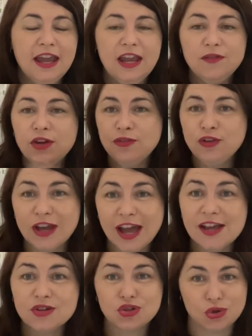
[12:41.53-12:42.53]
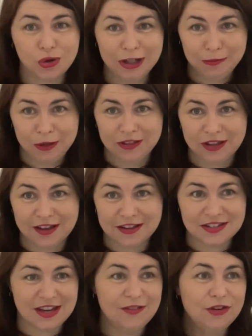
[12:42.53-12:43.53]
Even if you can't join with
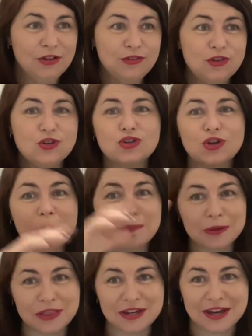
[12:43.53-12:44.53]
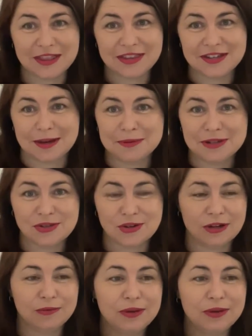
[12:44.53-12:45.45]
us, even if you shop with another demonstrator,